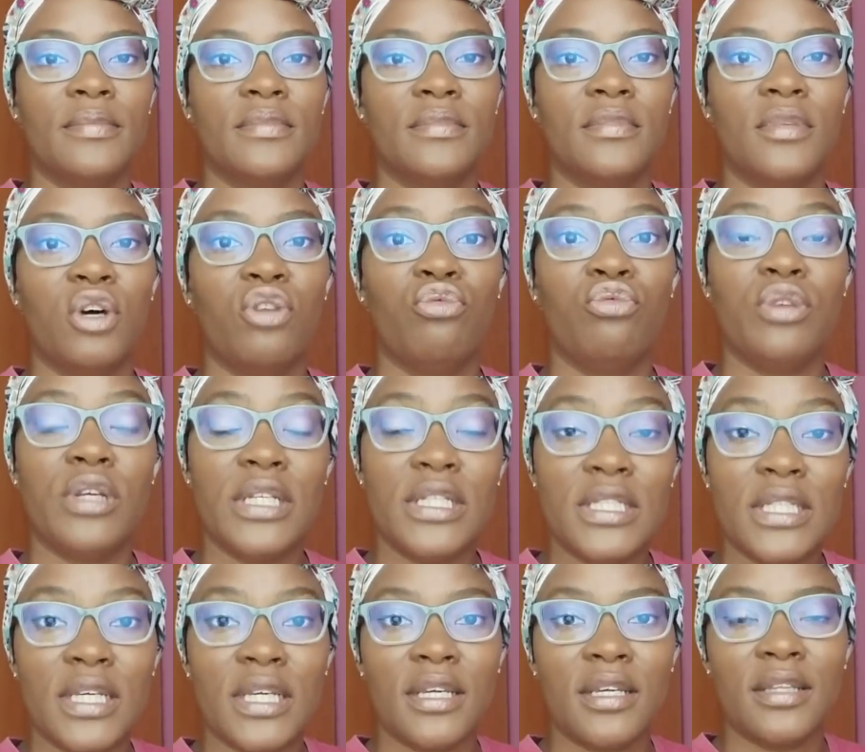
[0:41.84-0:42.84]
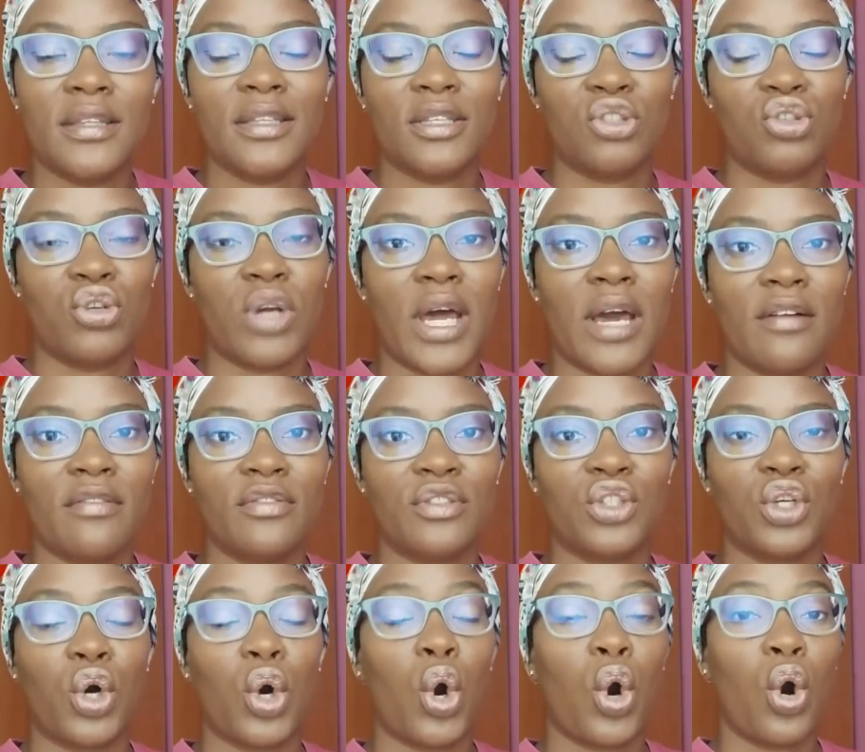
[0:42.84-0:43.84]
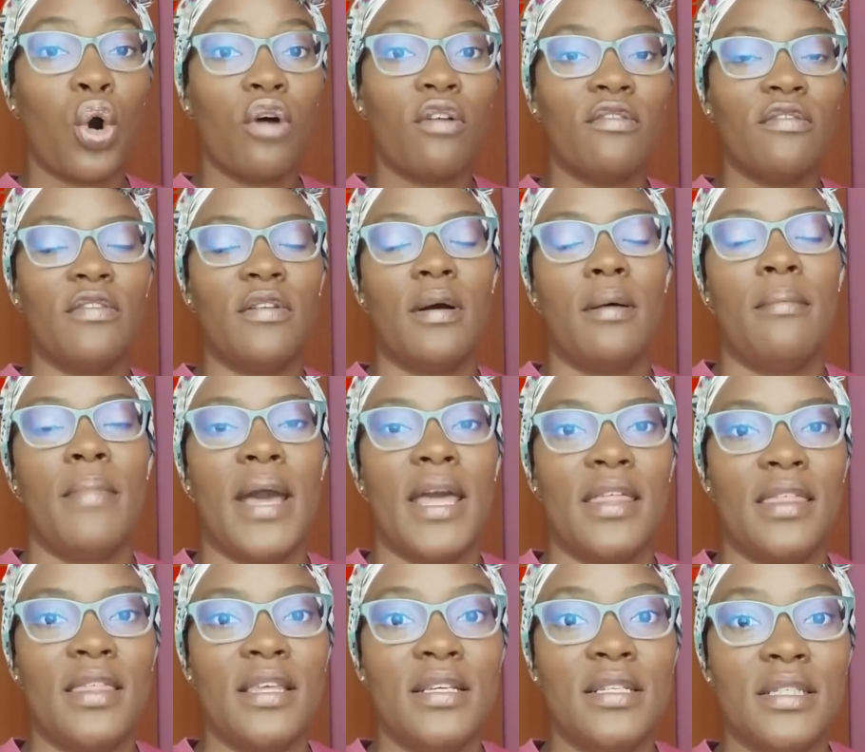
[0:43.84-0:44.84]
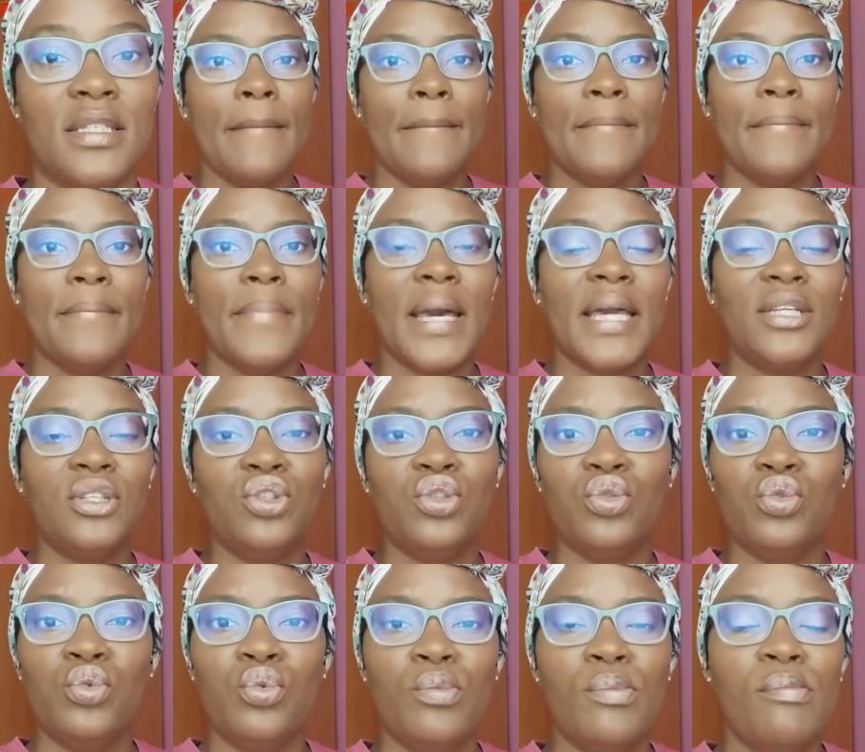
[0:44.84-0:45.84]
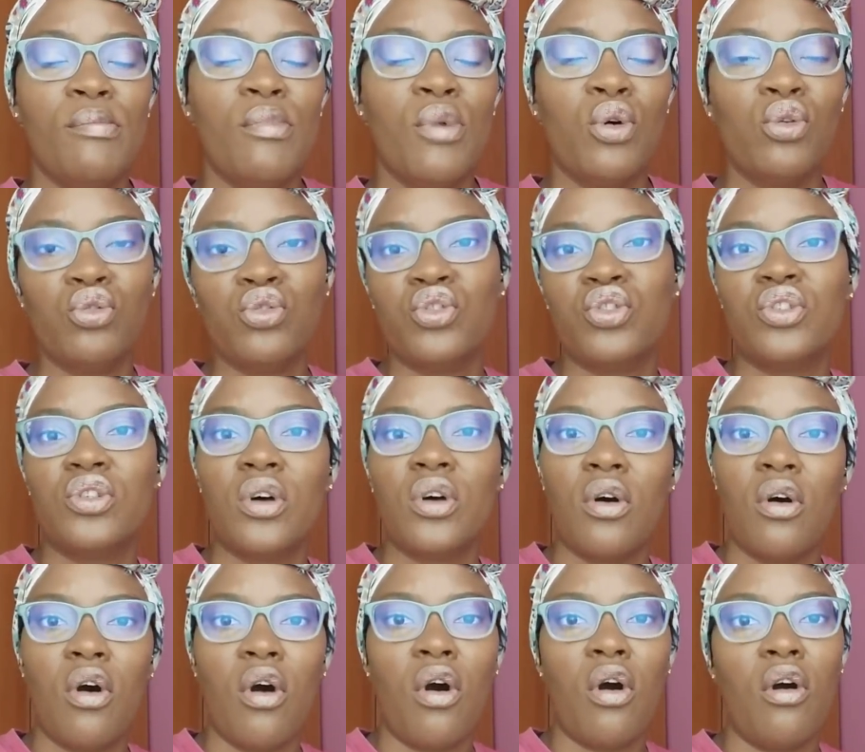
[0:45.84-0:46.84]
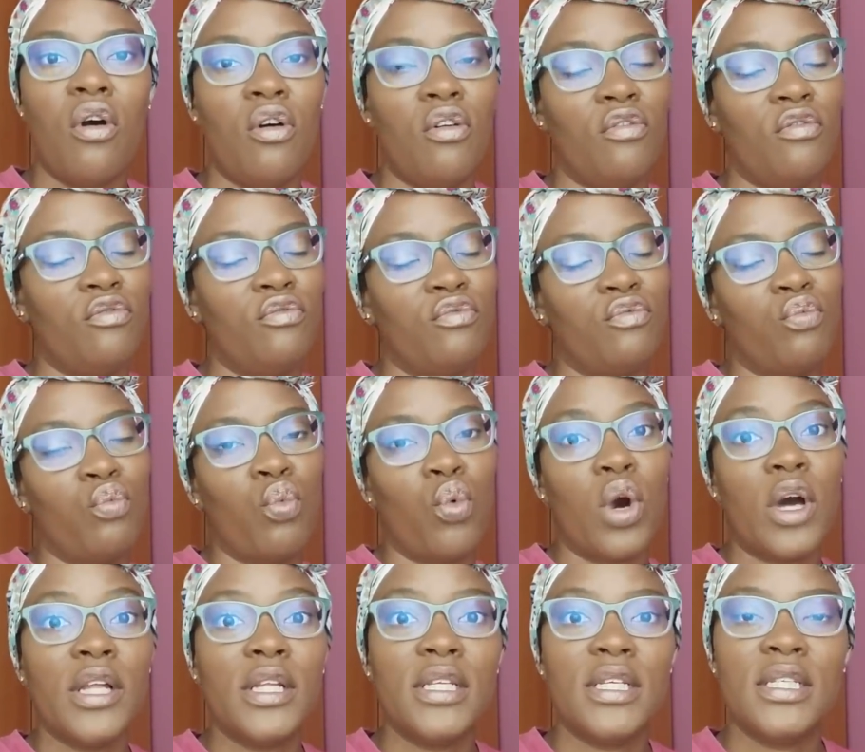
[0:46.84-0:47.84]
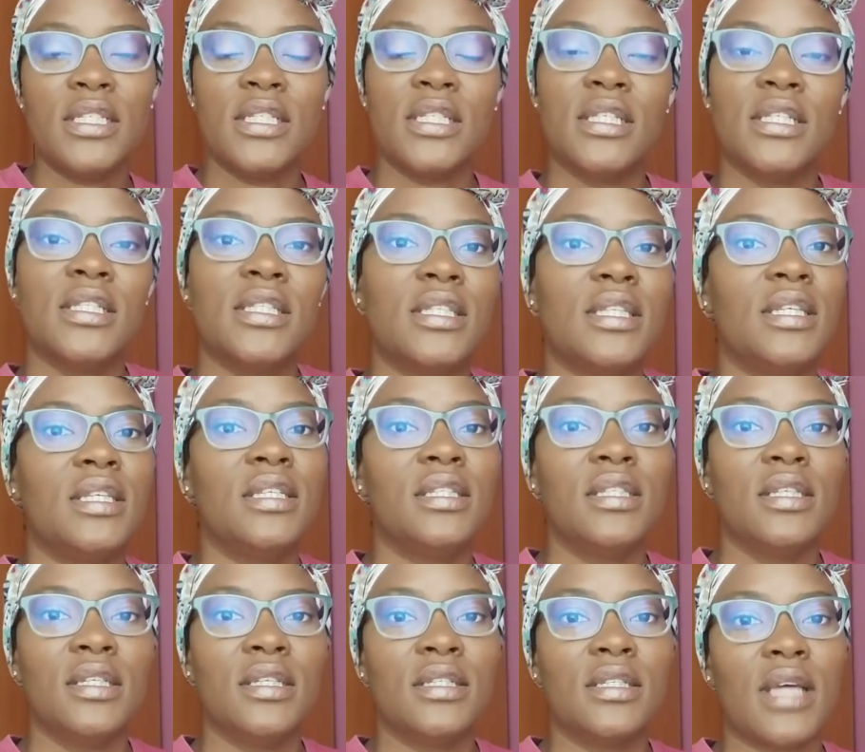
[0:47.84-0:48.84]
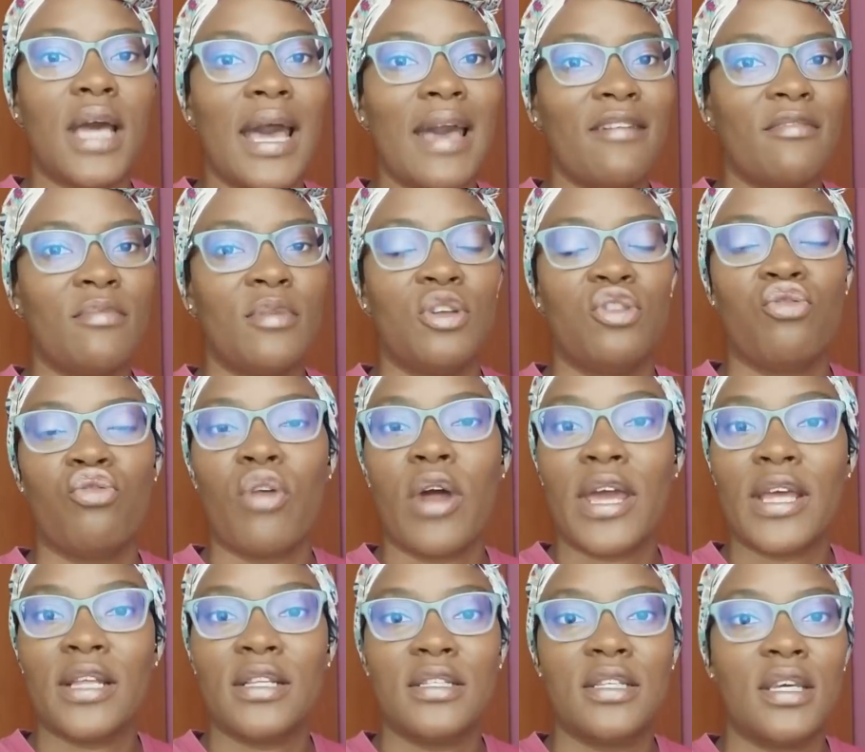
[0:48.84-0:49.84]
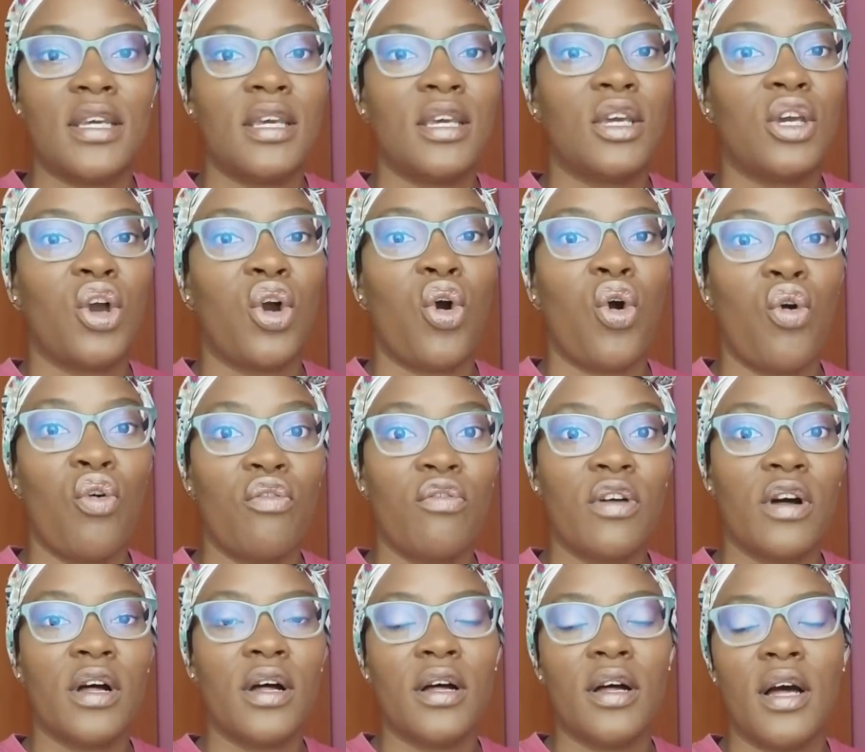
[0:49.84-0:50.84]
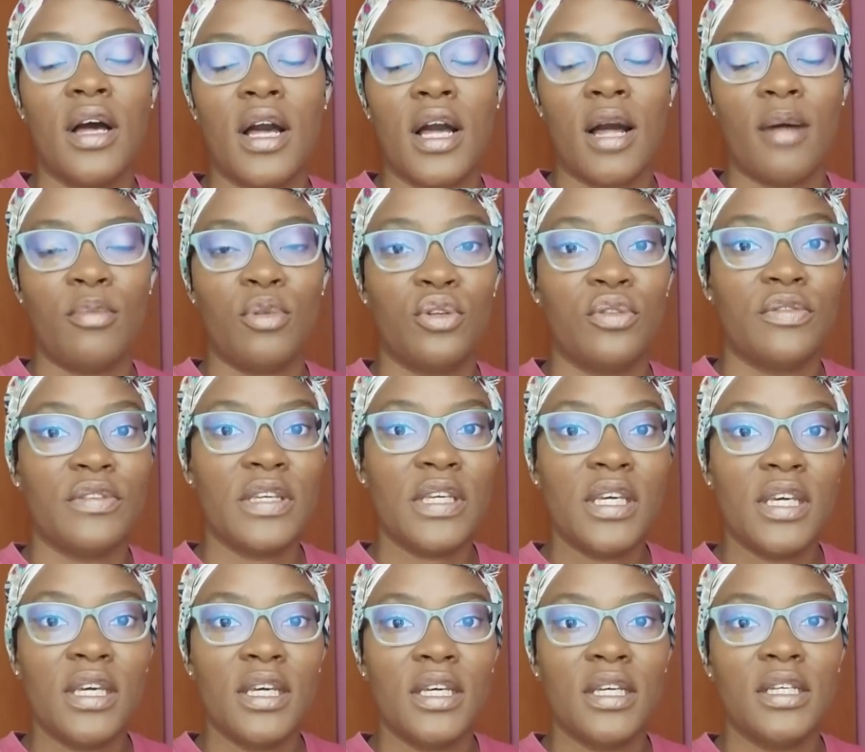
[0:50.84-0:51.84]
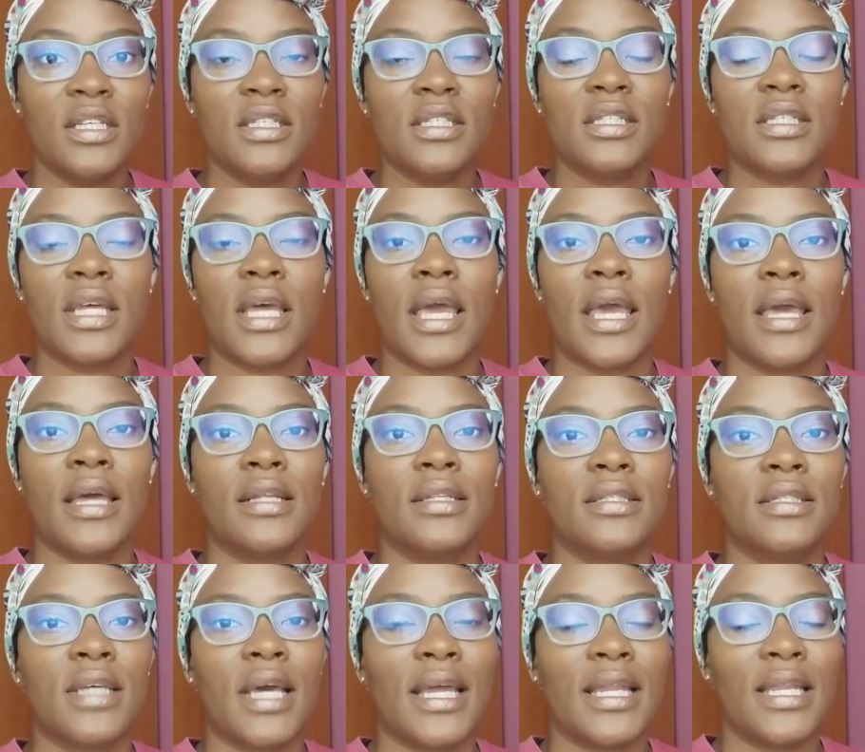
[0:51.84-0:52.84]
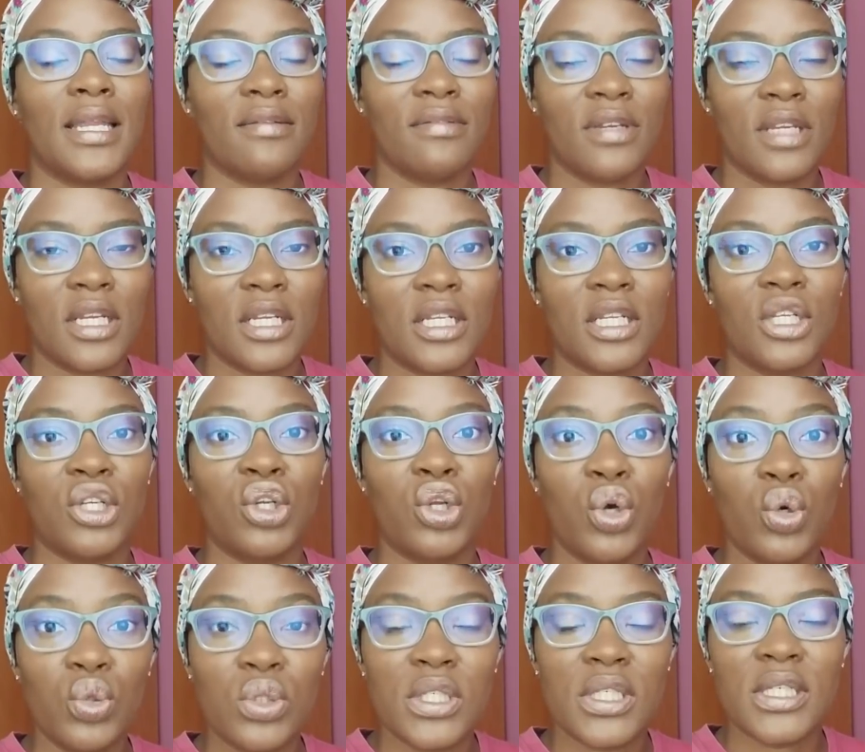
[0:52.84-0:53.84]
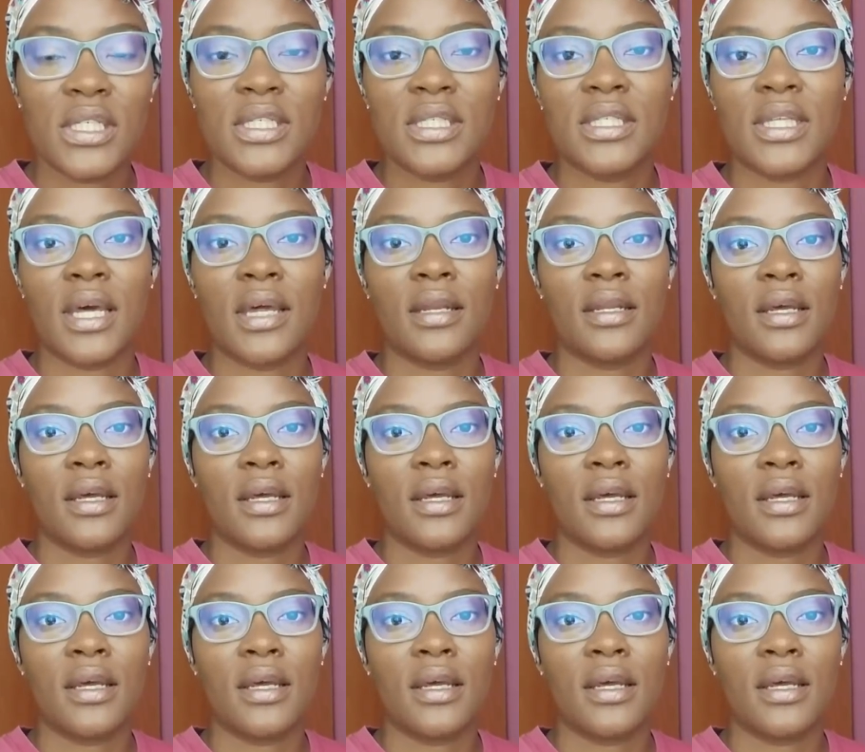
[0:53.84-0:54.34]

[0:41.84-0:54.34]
reading the draft of my thesis. Mind you, most of what is in this thesis I've been writing over a couple of years, and I definitely noticed that